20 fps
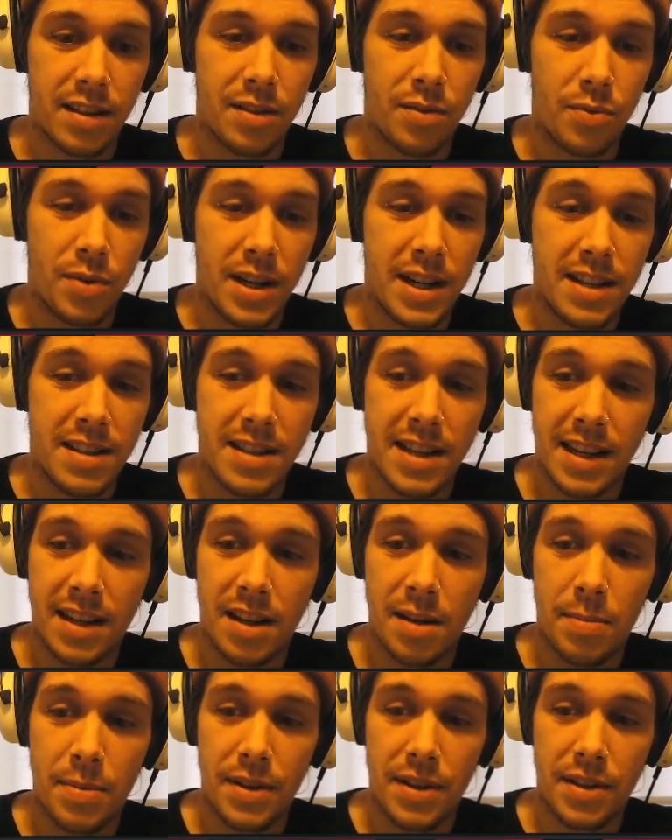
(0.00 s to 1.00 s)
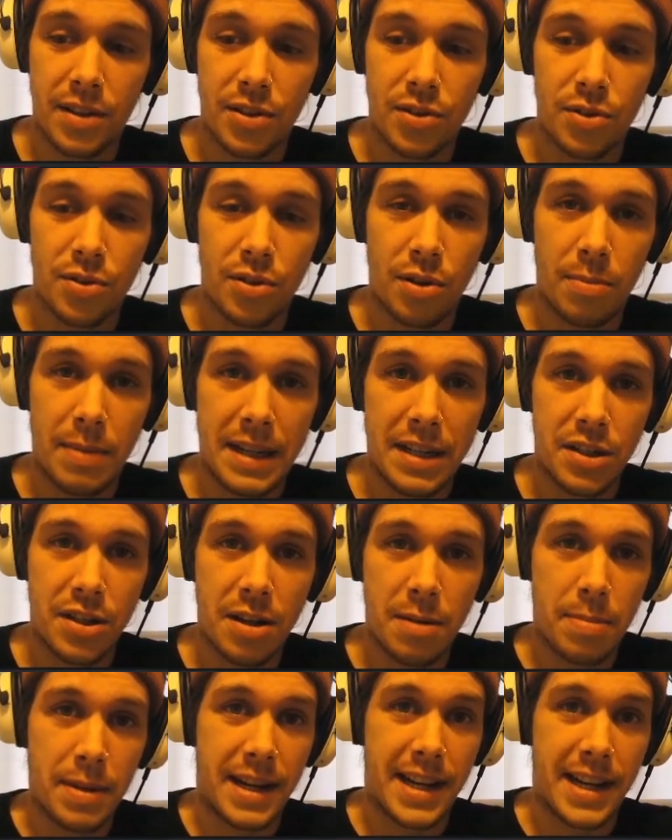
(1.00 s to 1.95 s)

can really stack up in the control matchup,